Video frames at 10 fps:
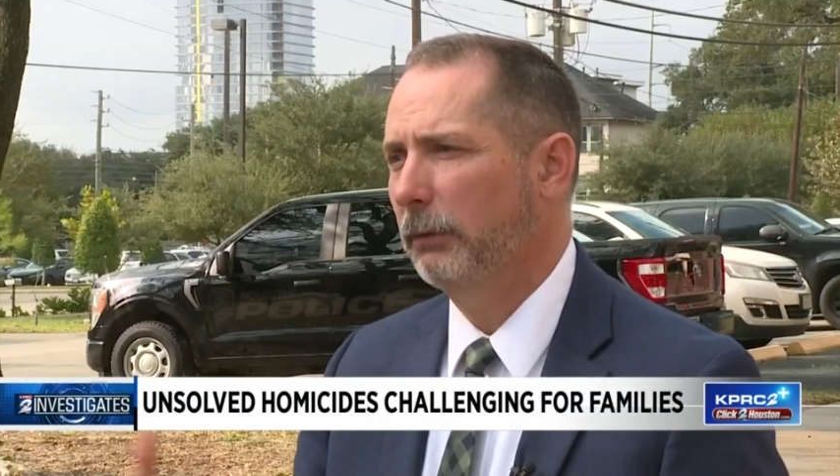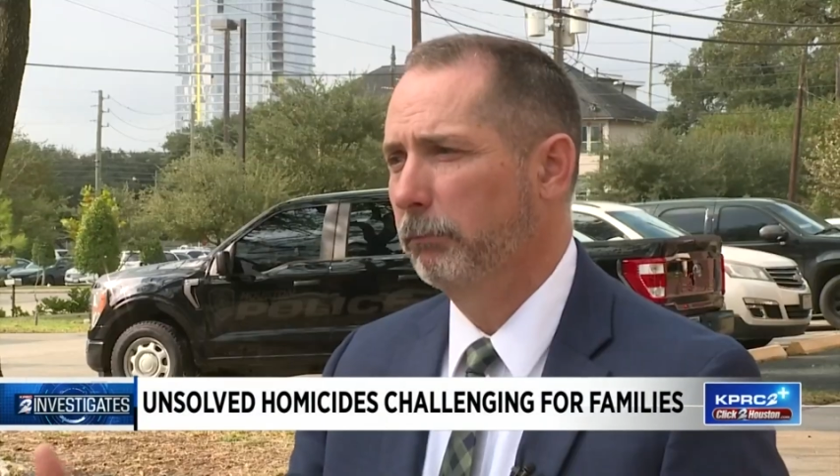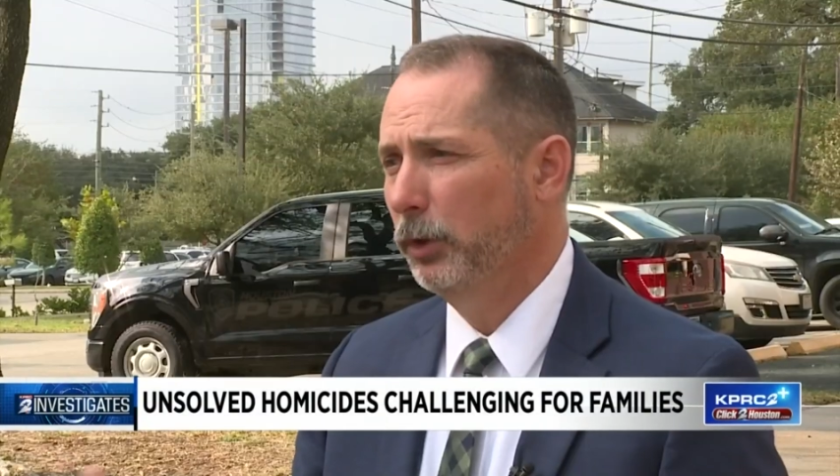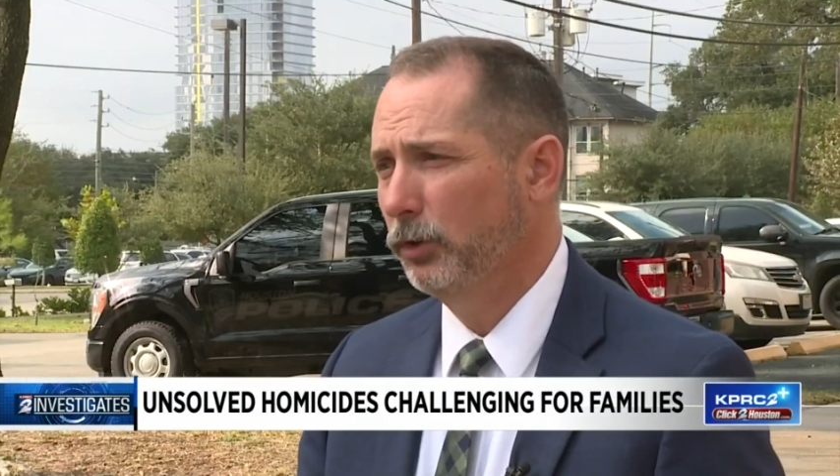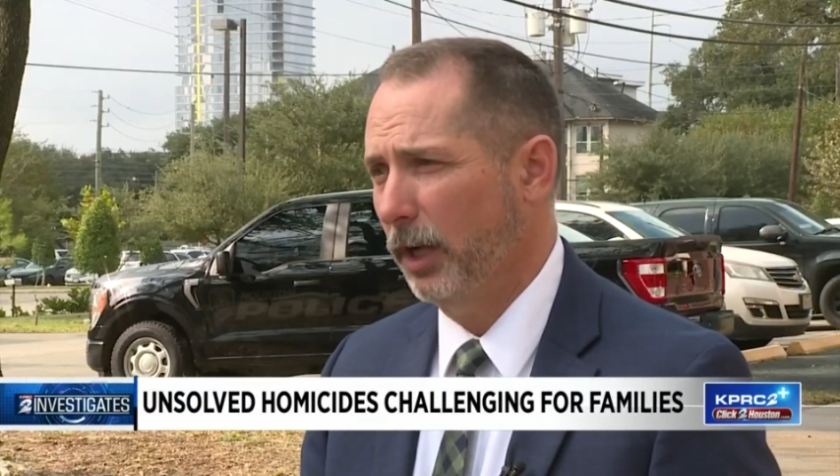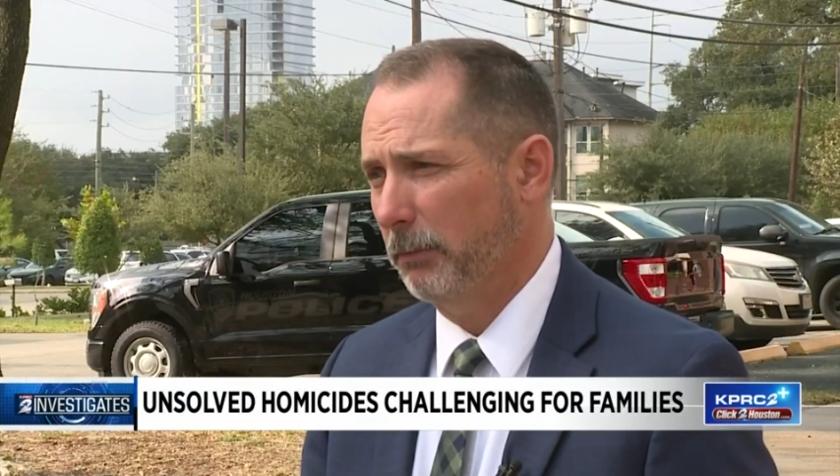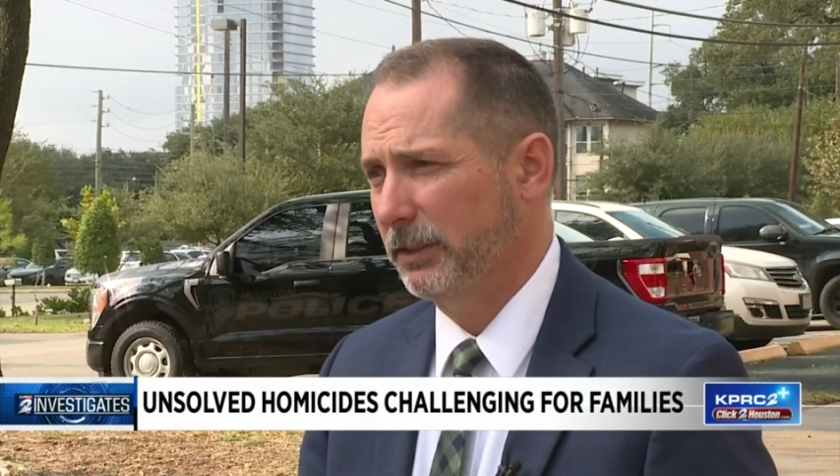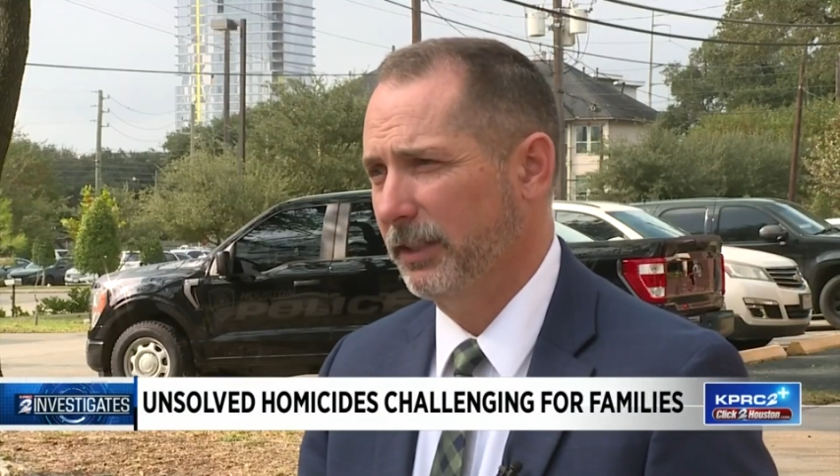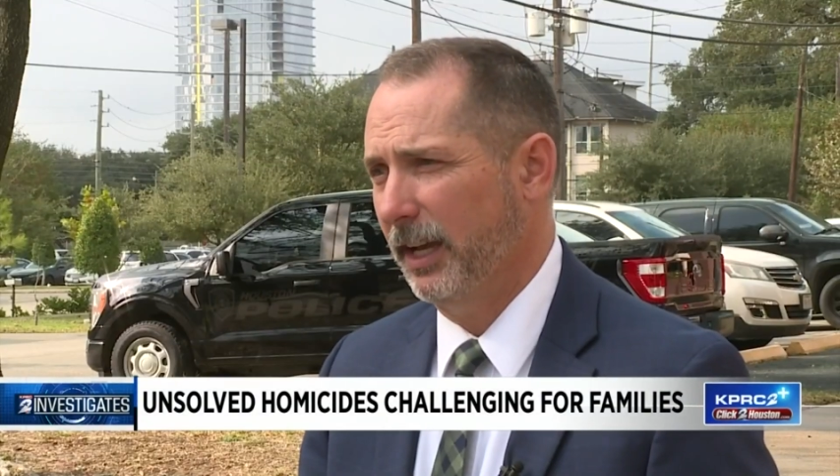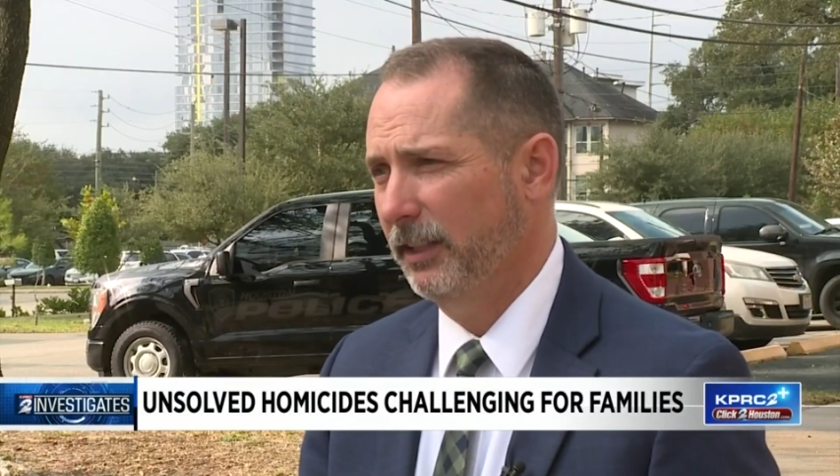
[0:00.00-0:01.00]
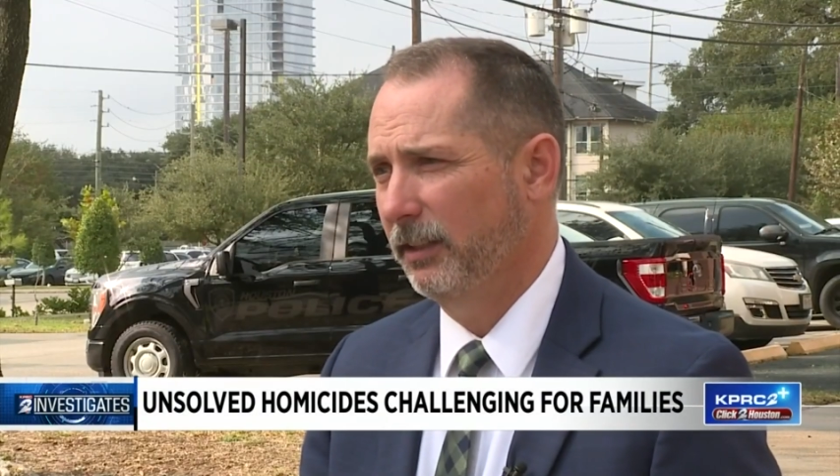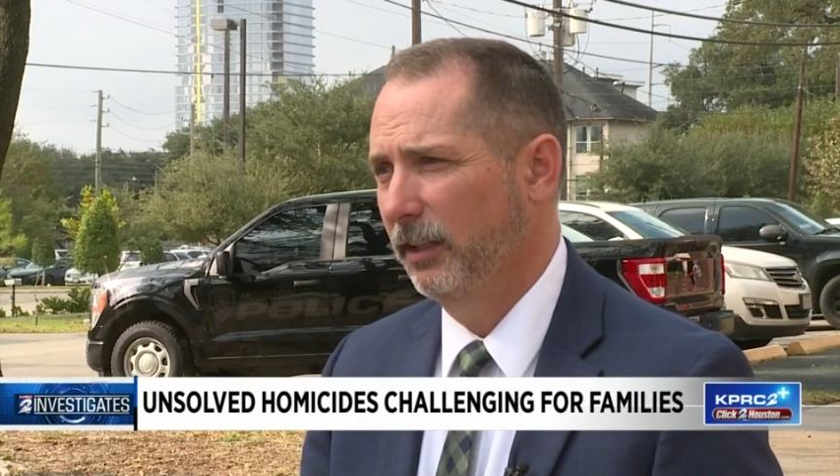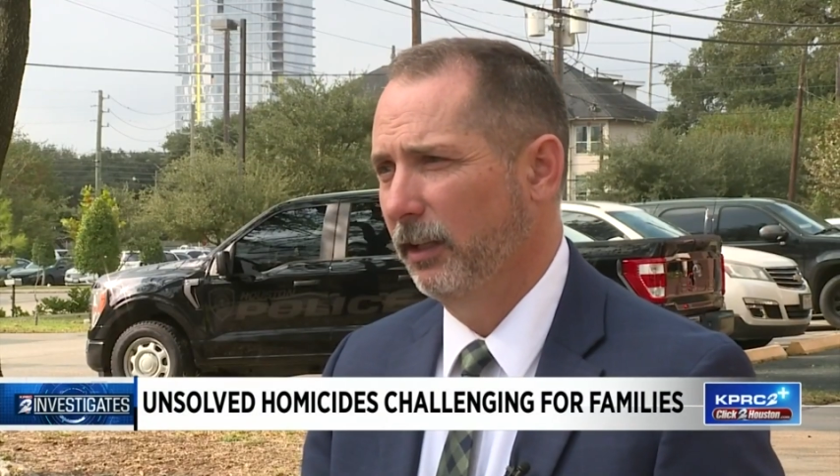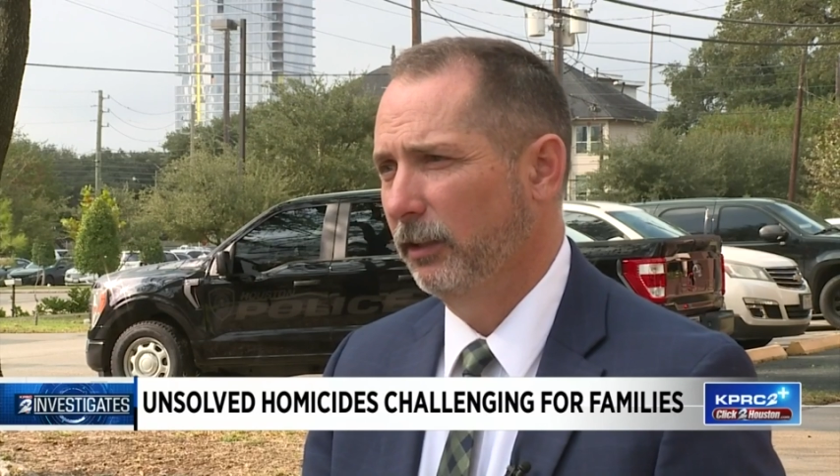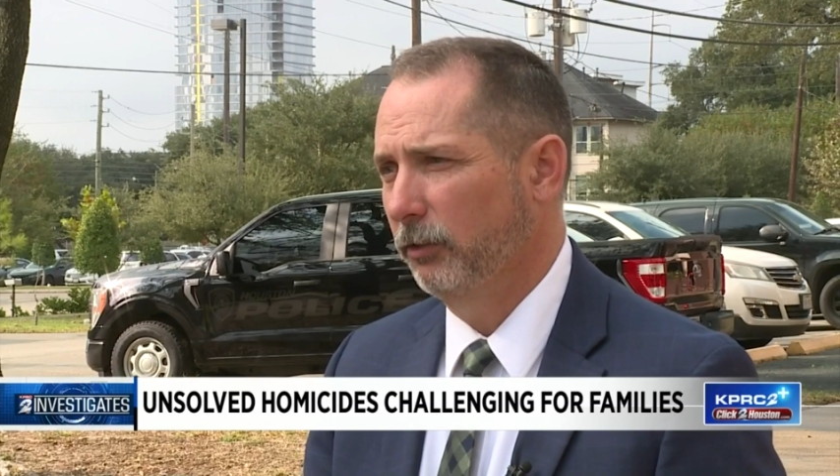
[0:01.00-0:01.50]
to boost homicide
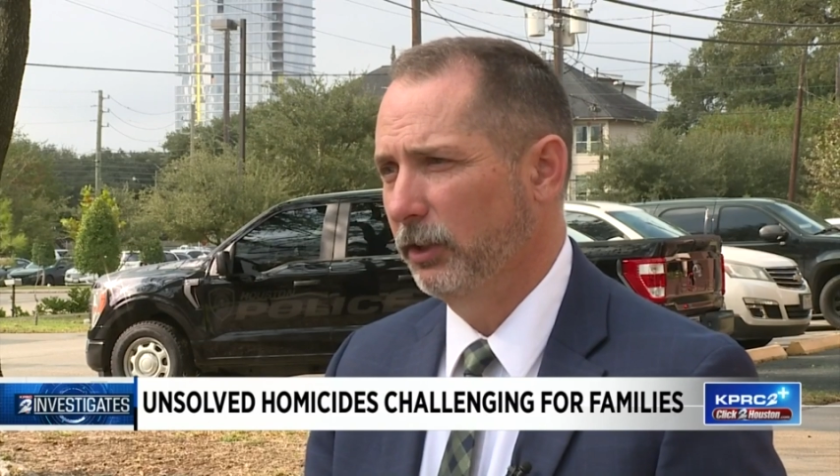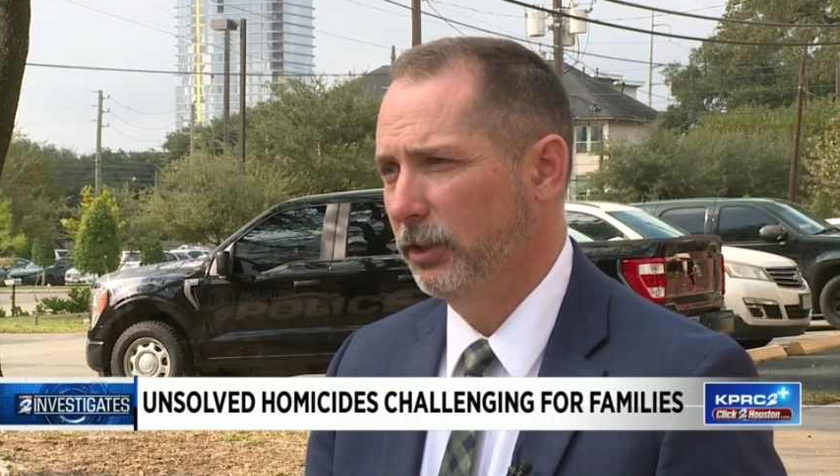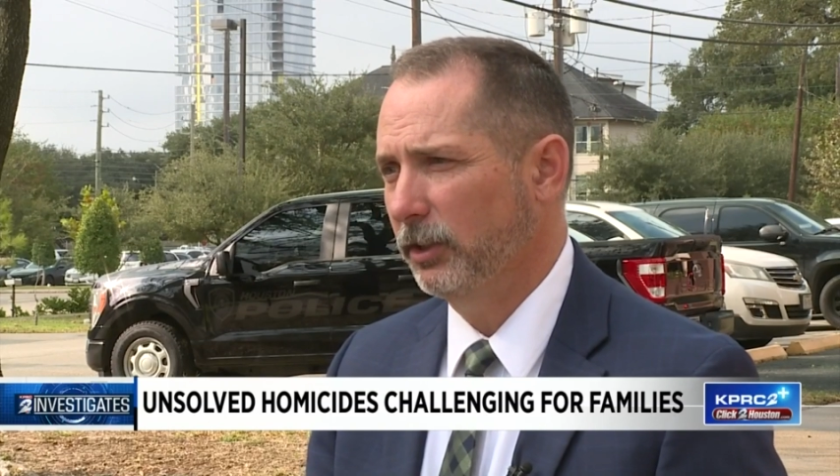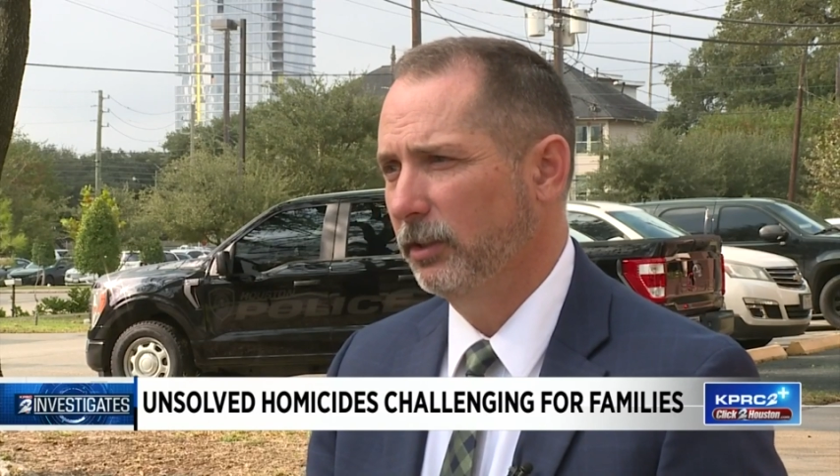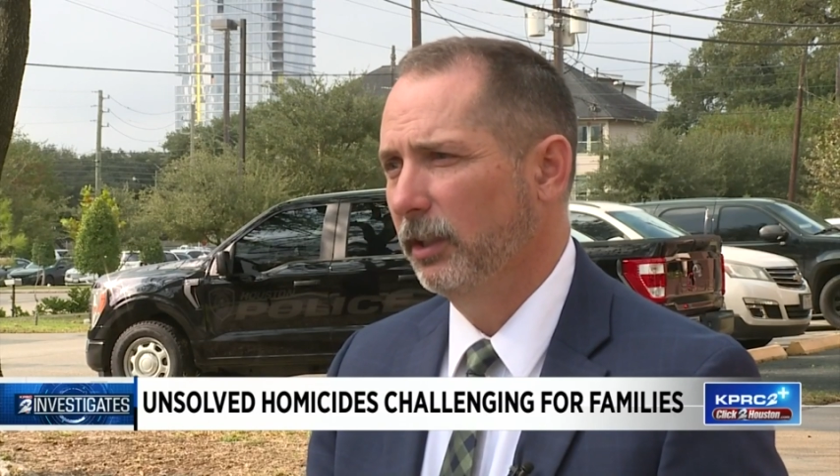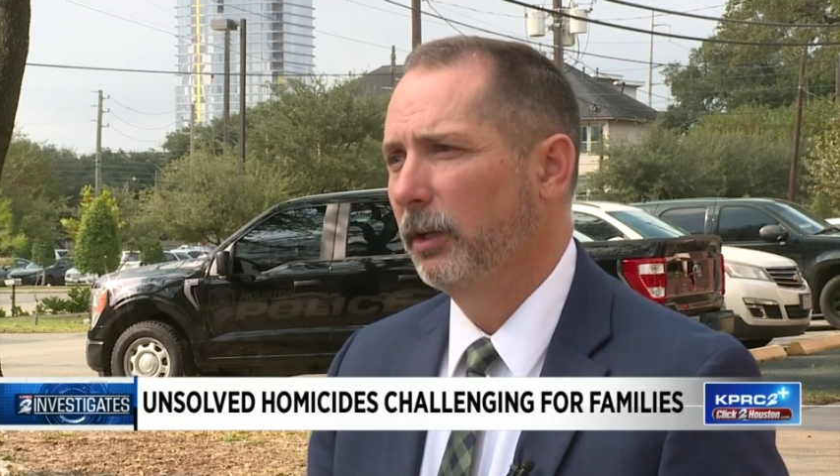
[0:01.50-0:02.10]
division,